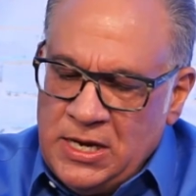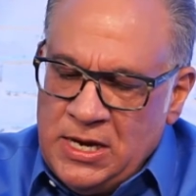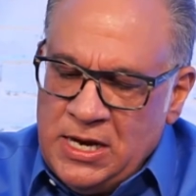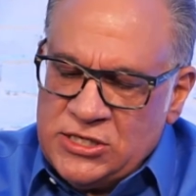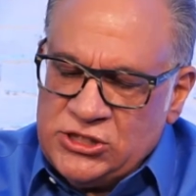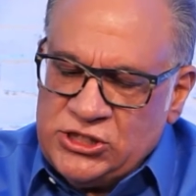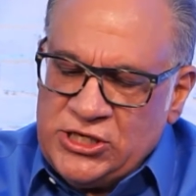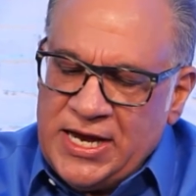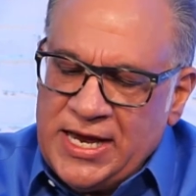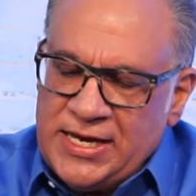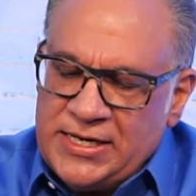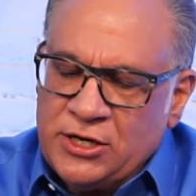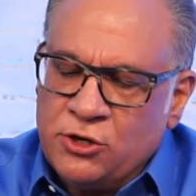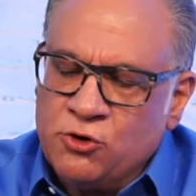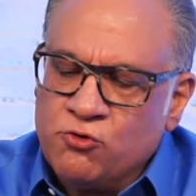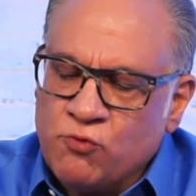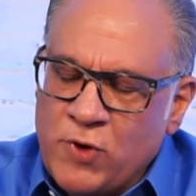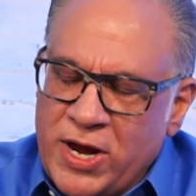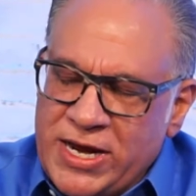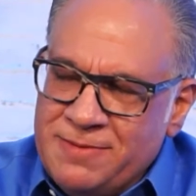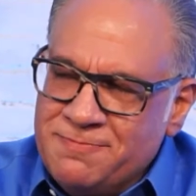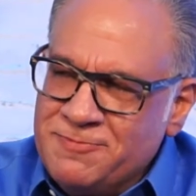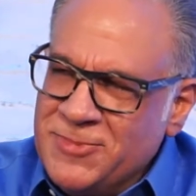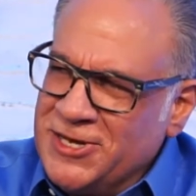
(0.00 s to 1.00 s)
She had a
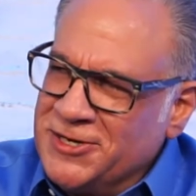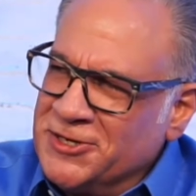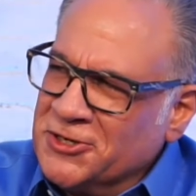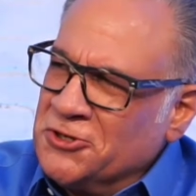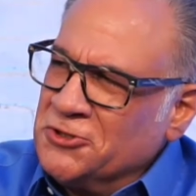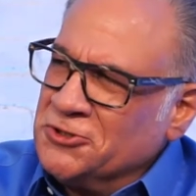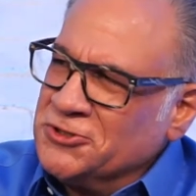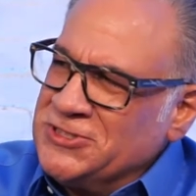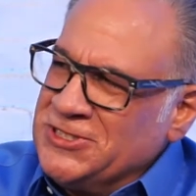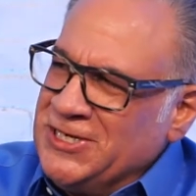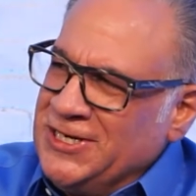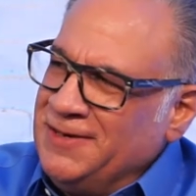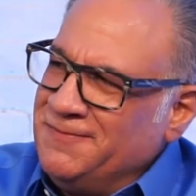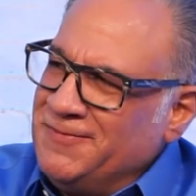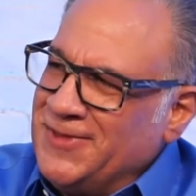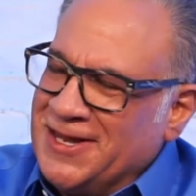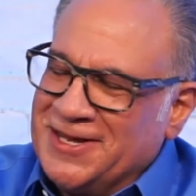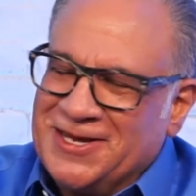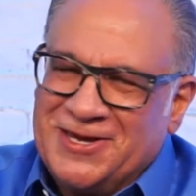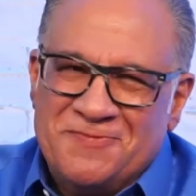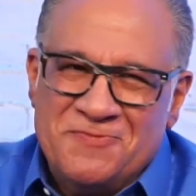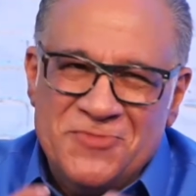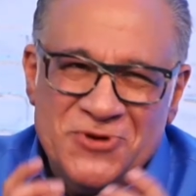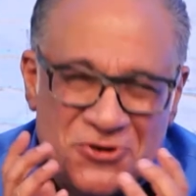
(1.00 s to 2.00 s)
great medical team
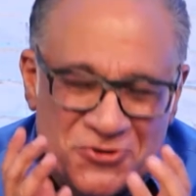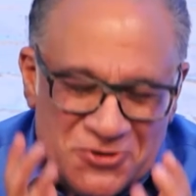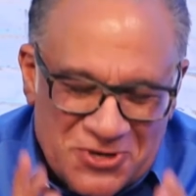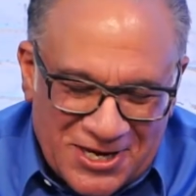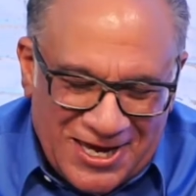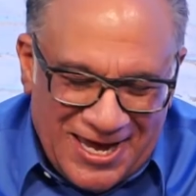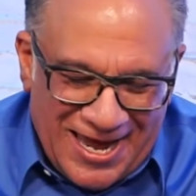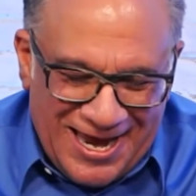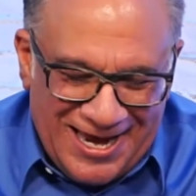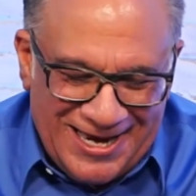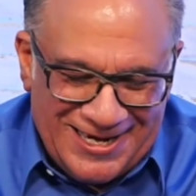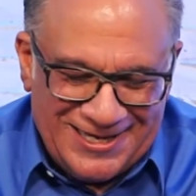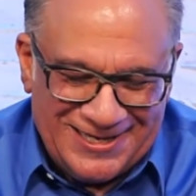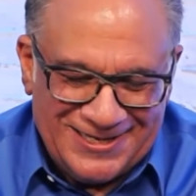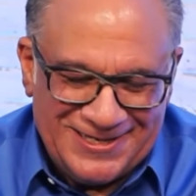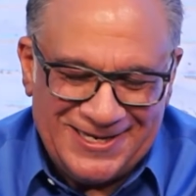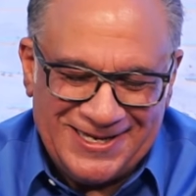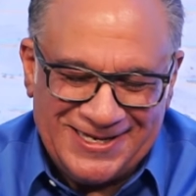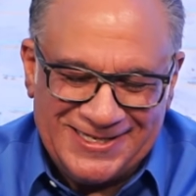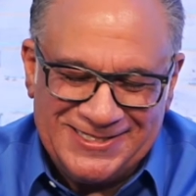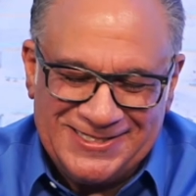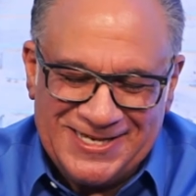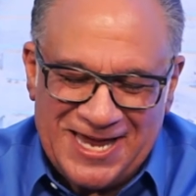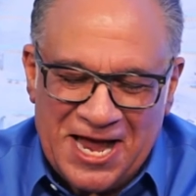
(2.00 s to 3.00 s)
that communicated
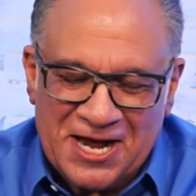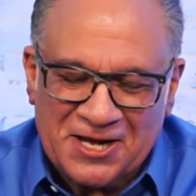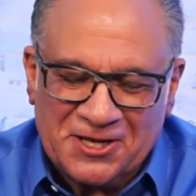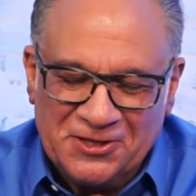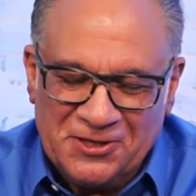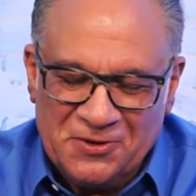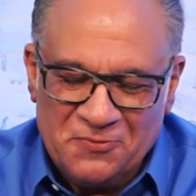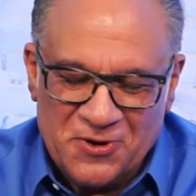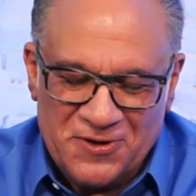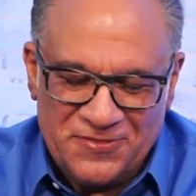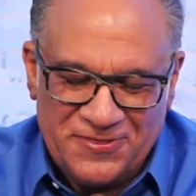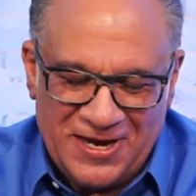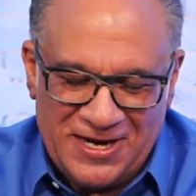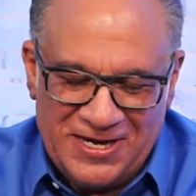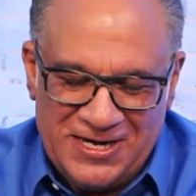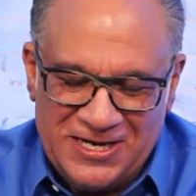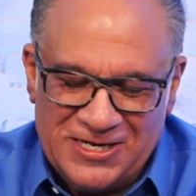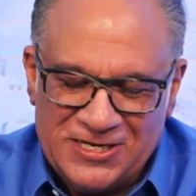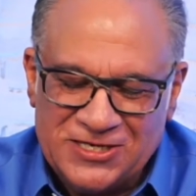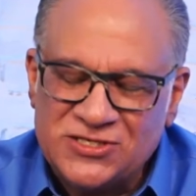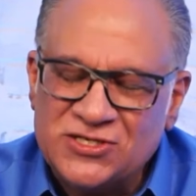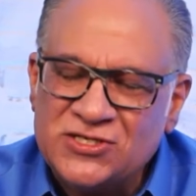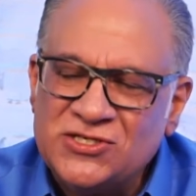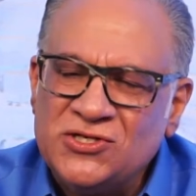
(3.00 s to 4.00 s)
exactly what they
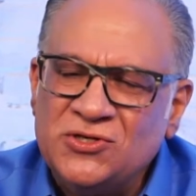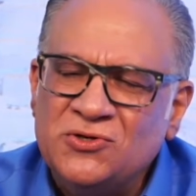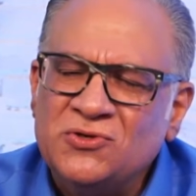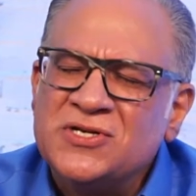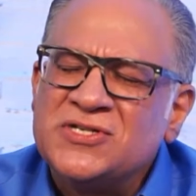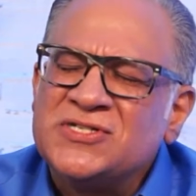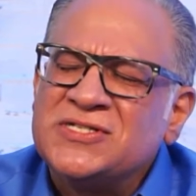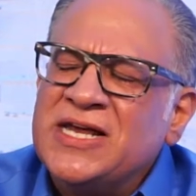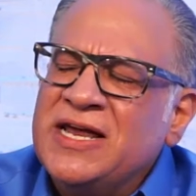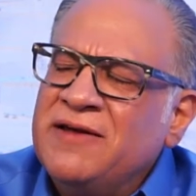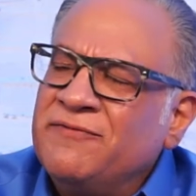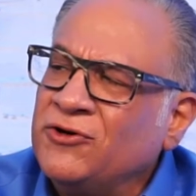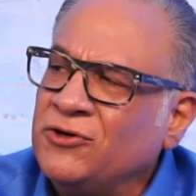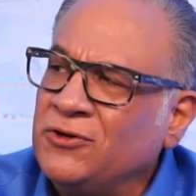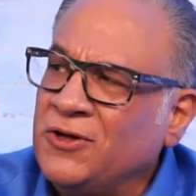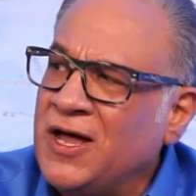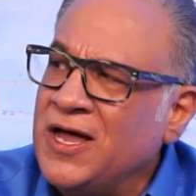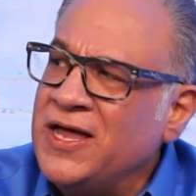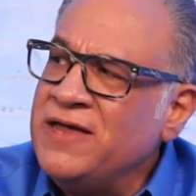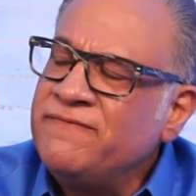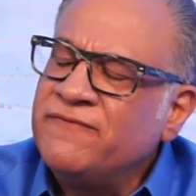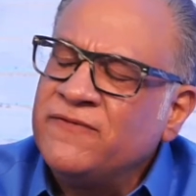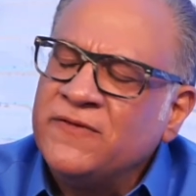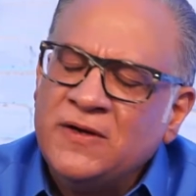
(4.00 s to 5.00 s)
needed to do to save her
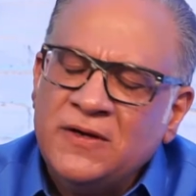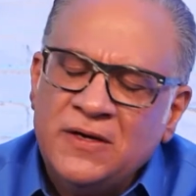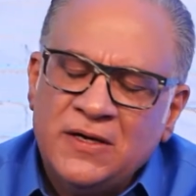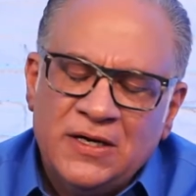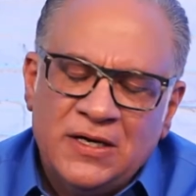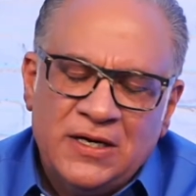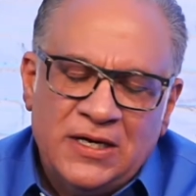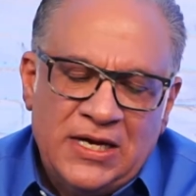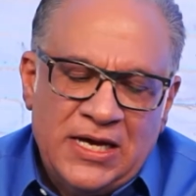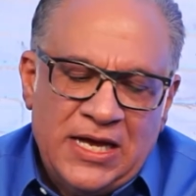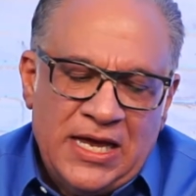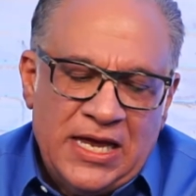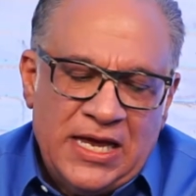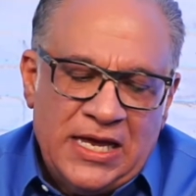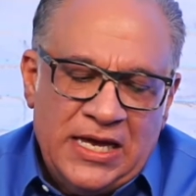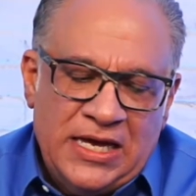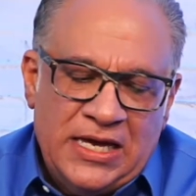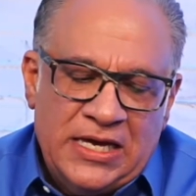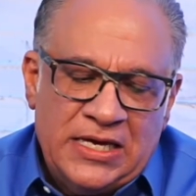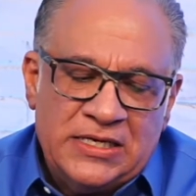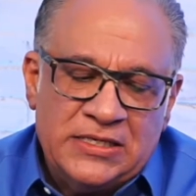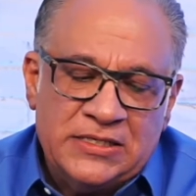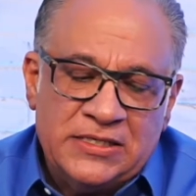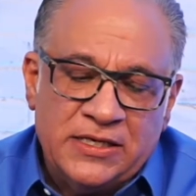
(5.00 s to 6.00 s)
life,
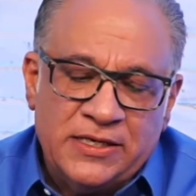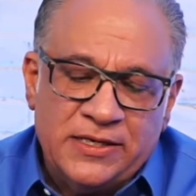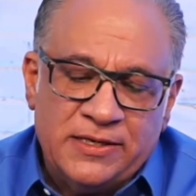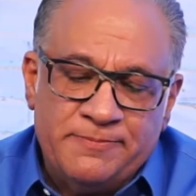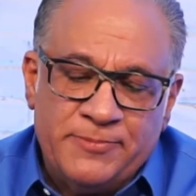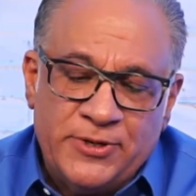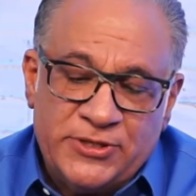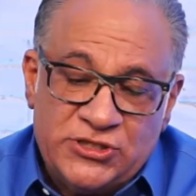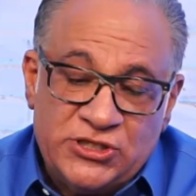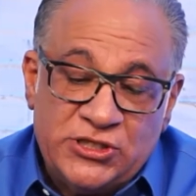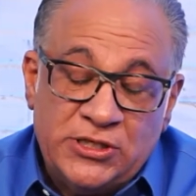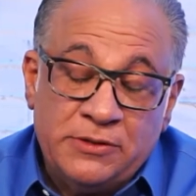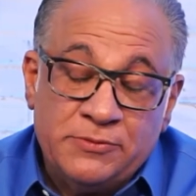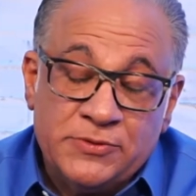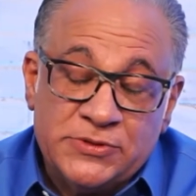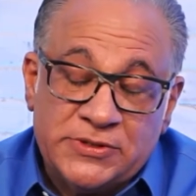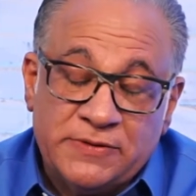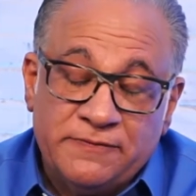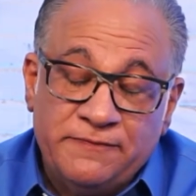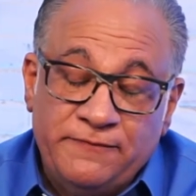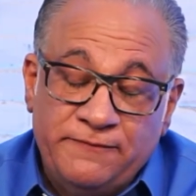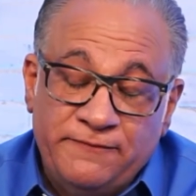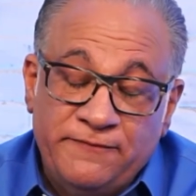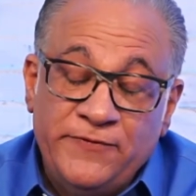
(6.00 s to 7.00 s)
and uh, but she was
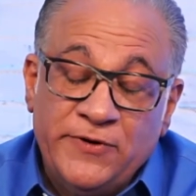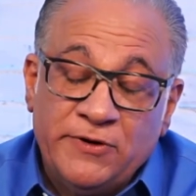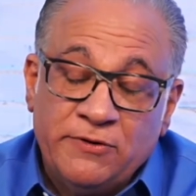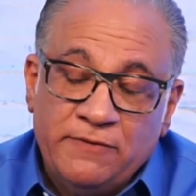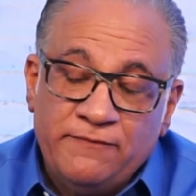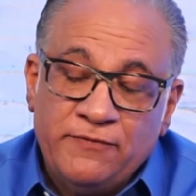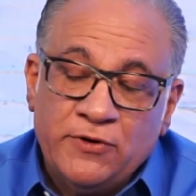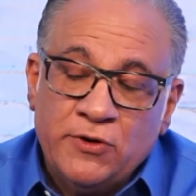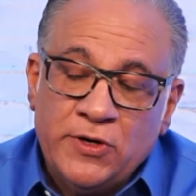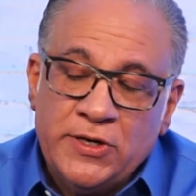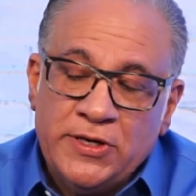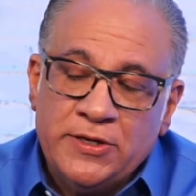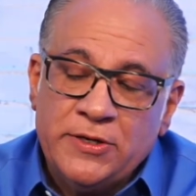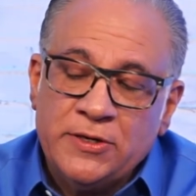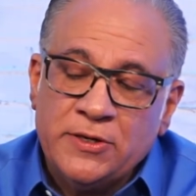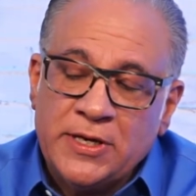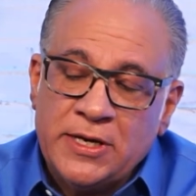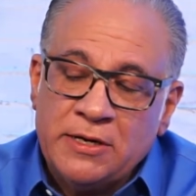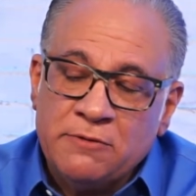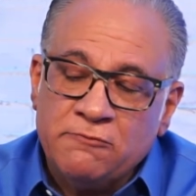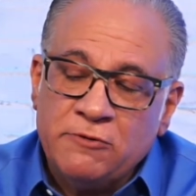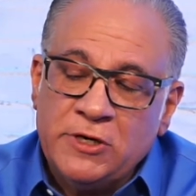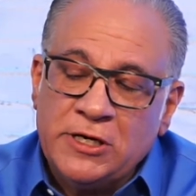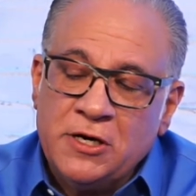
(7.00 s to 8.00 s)
uh, very very ill
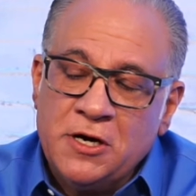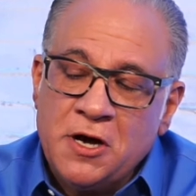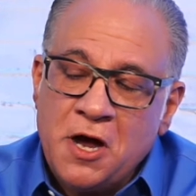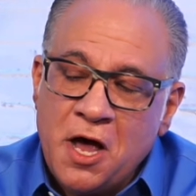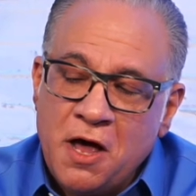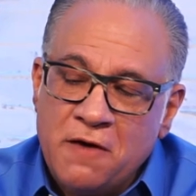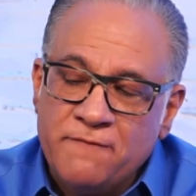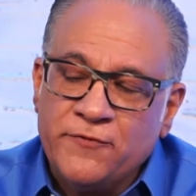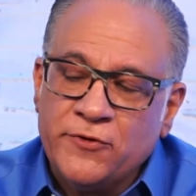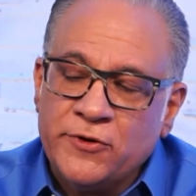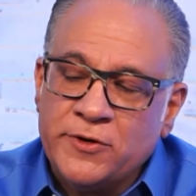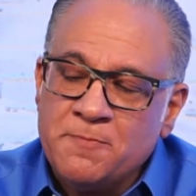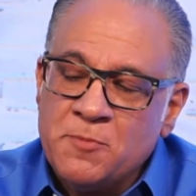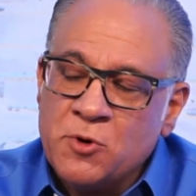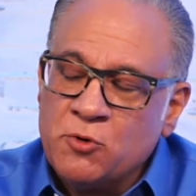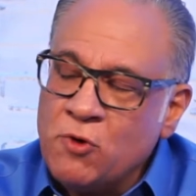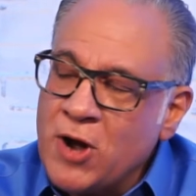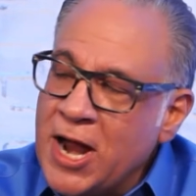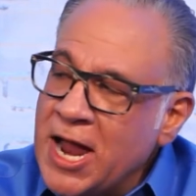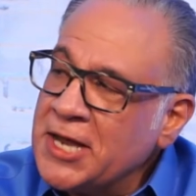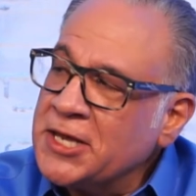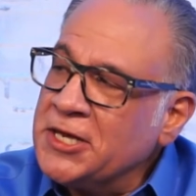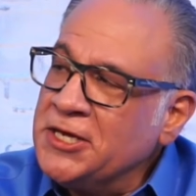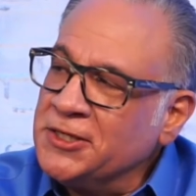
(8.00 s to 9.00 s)
and recovered
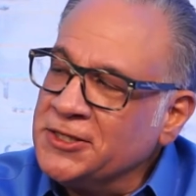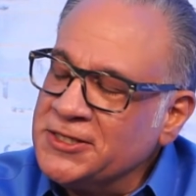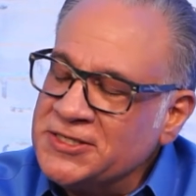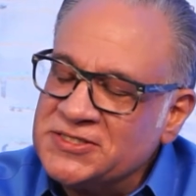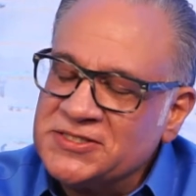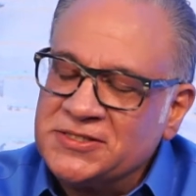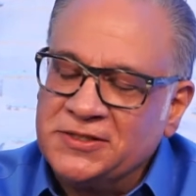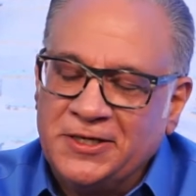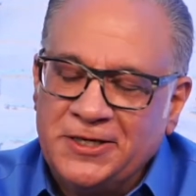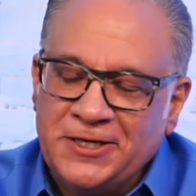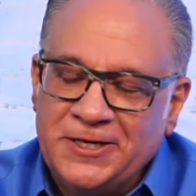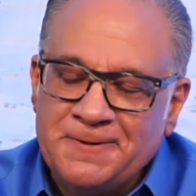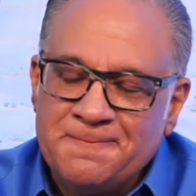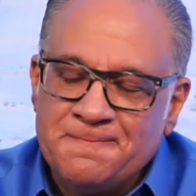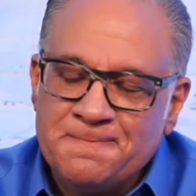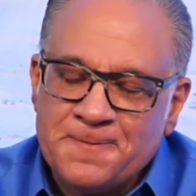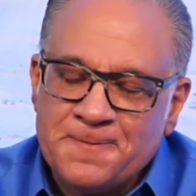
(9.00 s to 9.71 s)
miraculously.